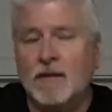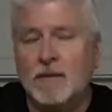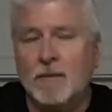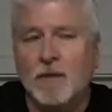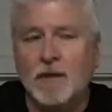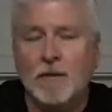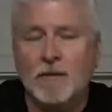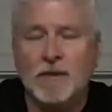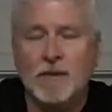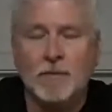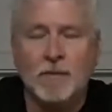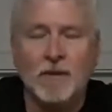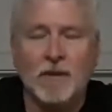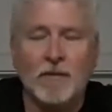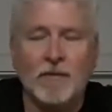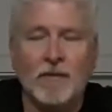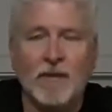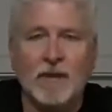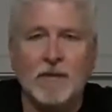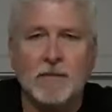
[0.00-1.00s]
I mean, there were some good
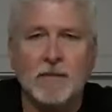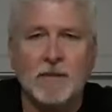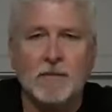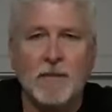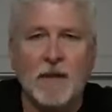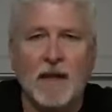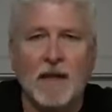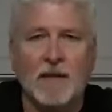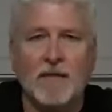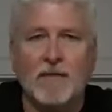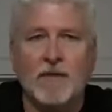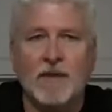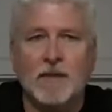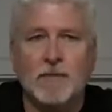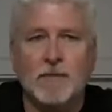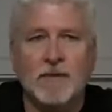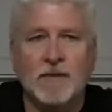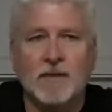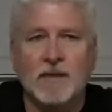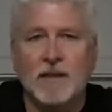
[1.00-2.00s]
investments, bad
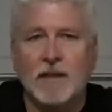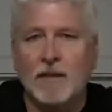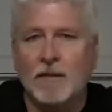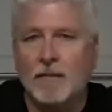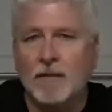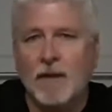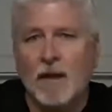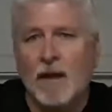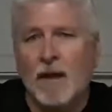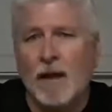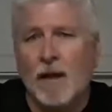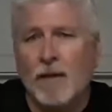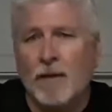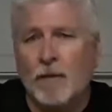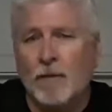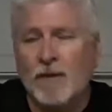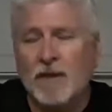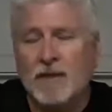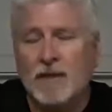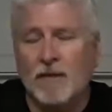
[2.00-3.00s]
investments in it, and the
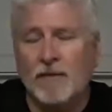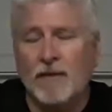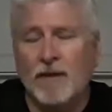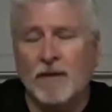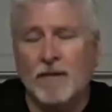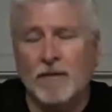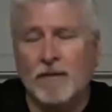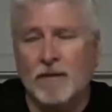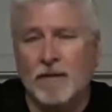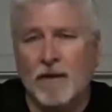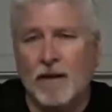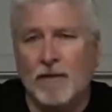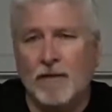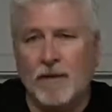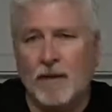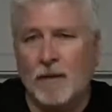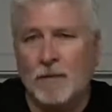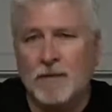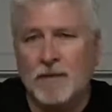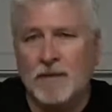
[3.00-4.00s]
resale value on golf
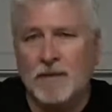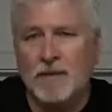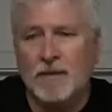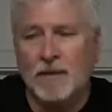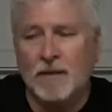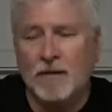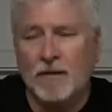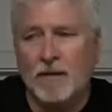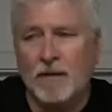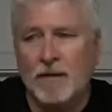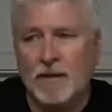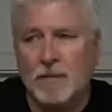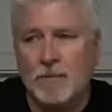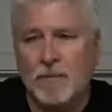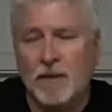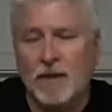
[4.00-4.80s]
clubs isn't the greatest.